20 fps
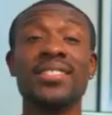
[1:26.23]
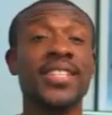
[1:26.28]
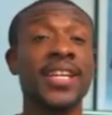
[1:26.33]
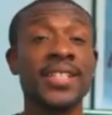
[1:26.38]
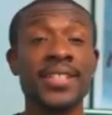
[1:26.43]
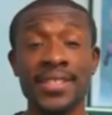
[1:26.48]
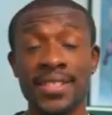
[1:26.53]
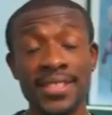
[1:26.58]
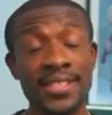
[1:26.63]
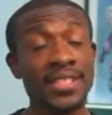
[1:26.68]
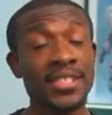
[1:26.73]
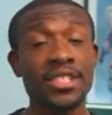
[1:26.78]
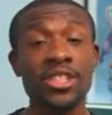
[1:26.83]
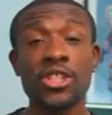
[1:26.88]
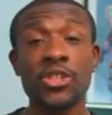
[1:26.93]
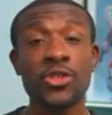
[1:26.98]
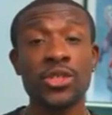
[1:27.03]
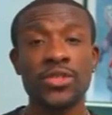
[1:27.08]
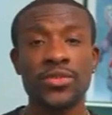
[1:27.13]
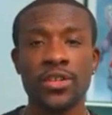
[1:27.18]
And since this is the
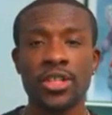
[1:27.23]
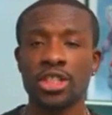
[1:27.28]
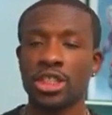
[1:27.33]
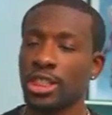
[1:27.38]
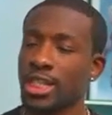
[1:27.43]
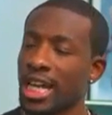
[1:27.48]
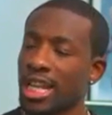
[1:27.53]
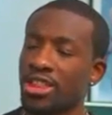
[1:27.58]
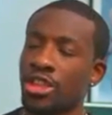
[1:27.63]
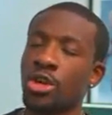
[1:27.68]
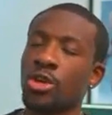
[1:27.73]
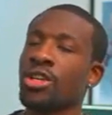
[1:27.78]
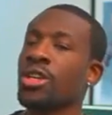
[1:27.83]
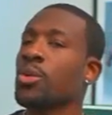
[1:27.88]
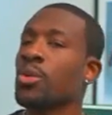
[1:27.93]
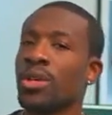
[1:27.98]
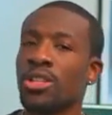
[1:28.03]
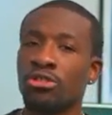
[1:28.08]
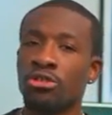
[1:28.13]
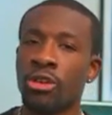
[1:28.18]
newest version, I know you're
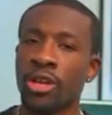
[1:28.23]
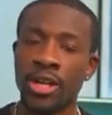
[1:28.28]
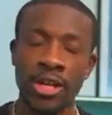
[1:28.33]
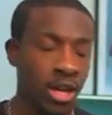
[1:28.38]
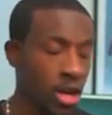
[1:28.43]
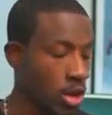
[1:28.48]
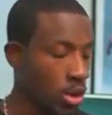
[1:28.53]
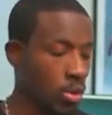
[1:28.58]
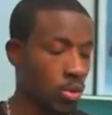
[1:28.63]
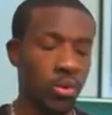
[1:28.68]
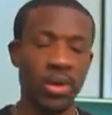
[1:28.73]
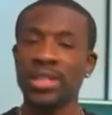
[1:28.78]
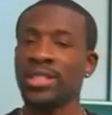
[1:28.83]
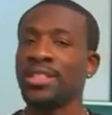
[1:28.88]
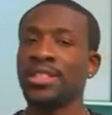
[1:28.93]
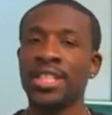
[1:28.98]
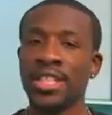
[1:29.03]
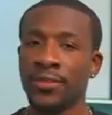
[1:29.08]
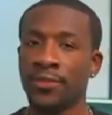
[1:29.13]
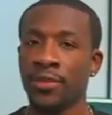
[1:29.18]
wondering
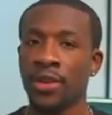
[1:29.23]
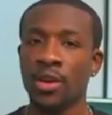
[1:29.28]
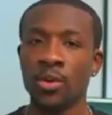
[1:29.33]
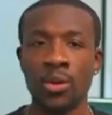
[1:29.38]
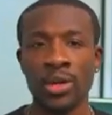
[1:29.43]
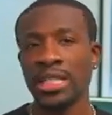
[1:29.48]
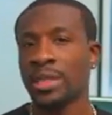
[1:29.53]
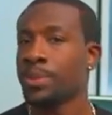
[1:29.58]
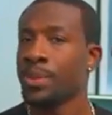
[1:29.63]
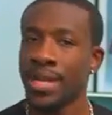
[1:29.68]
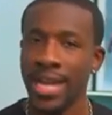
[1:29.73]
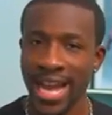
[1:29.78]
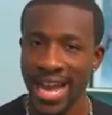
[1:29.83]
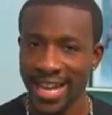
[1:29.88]
what's different, what's been